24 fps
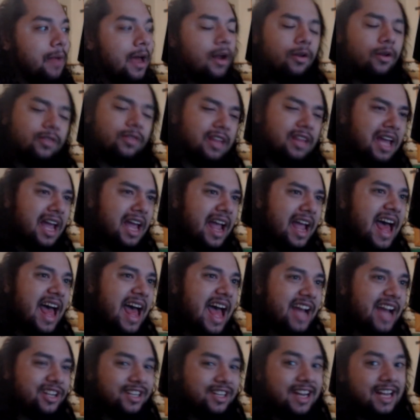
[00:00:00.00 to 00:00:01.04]
I don't think it got
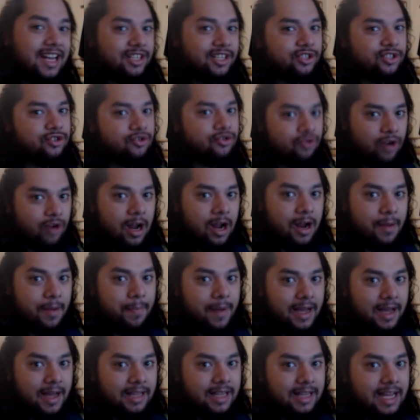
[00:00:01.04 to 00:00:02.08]
actually got struck
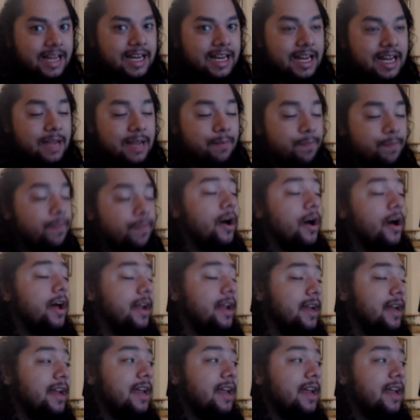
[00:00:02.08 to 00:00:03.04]
by lightning, but